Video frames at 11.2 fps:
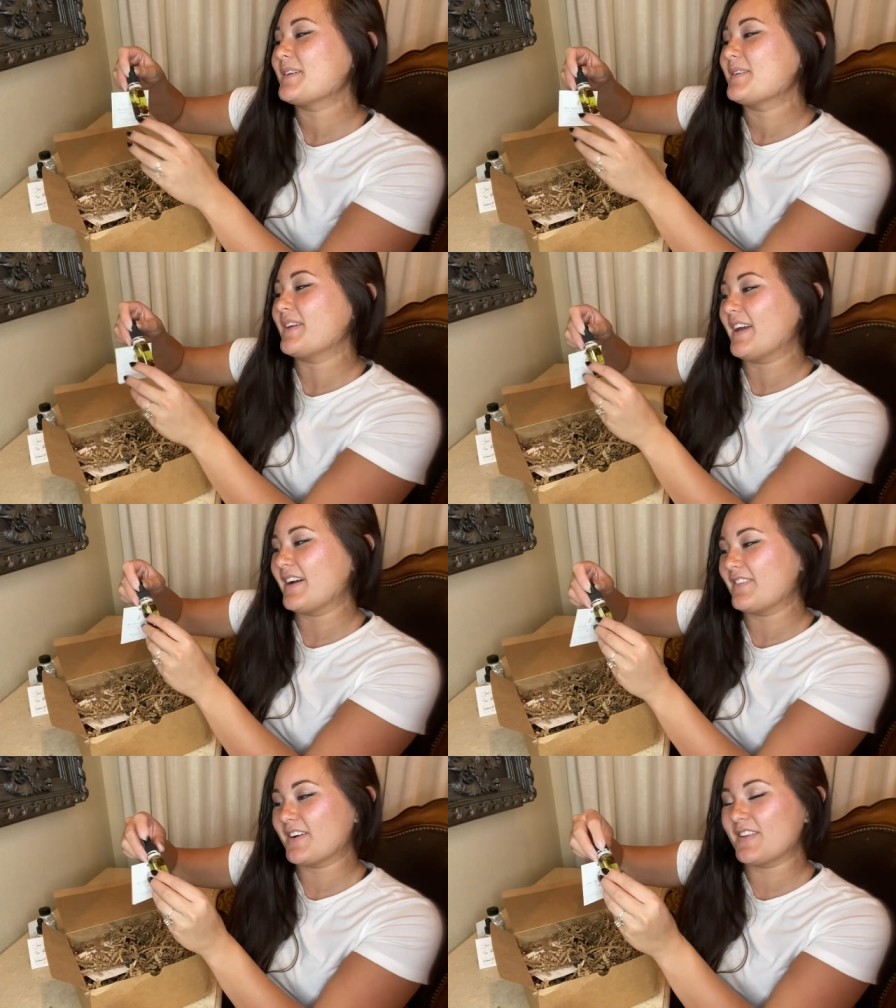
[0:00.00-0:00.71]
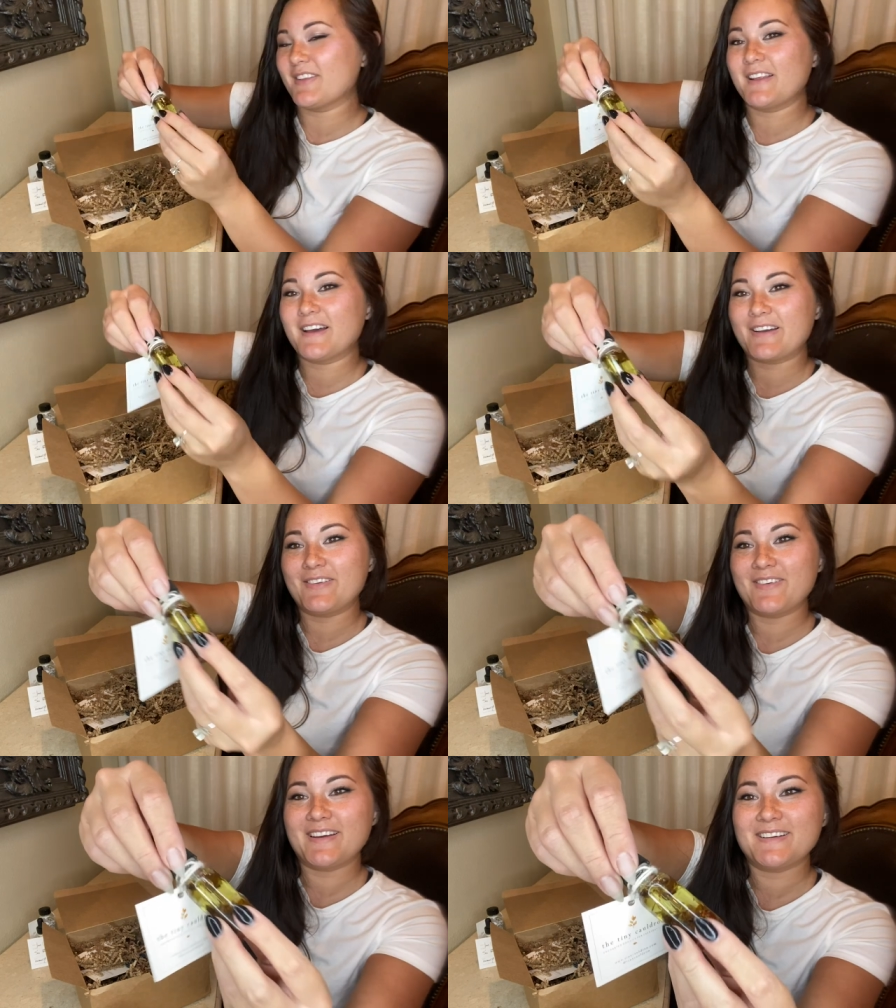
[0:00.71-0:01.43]
we have our luck
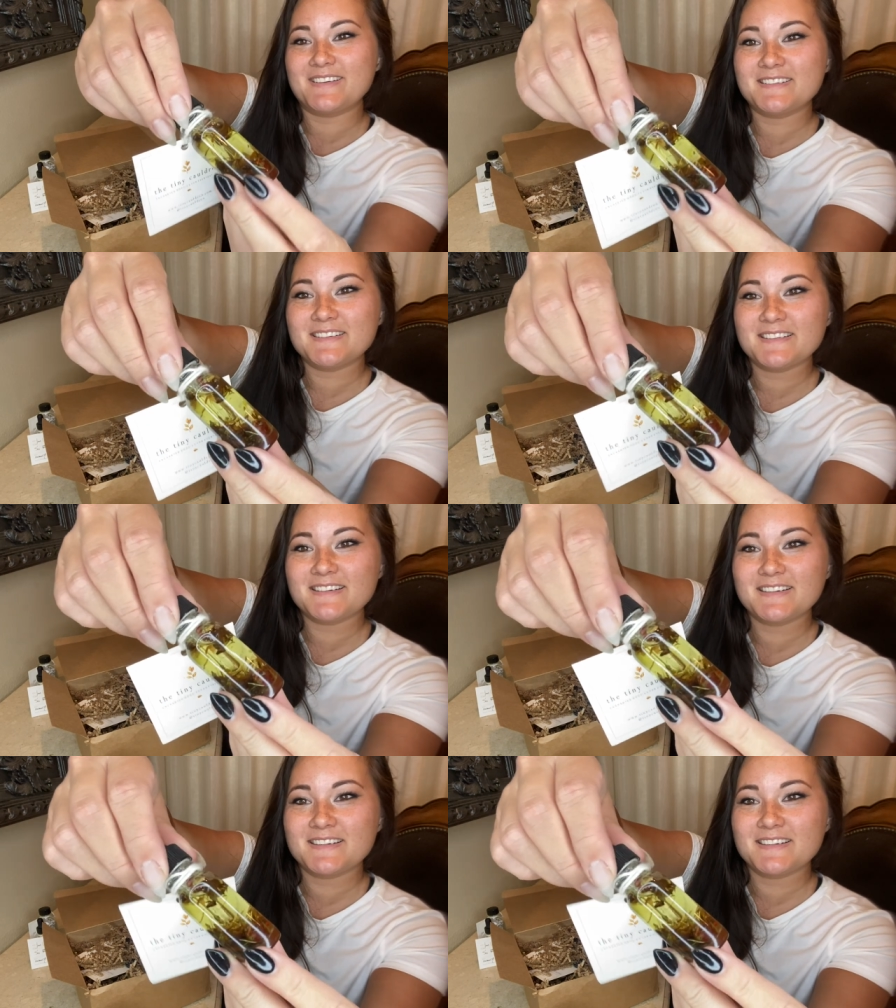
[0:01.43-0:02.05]
oil